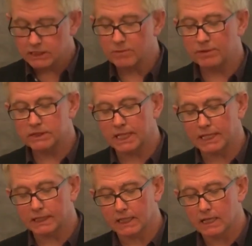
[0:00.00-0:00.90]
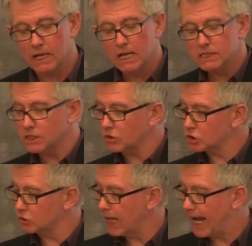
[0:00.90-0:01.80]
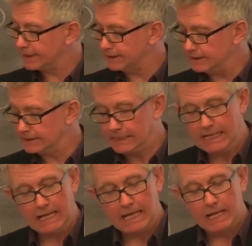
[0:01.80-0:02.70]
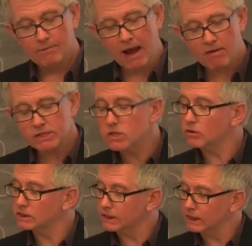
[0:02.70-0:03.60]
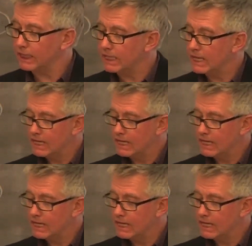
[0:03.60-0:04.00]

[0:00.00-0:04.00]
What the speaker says: to particular social actors. Paradoxically,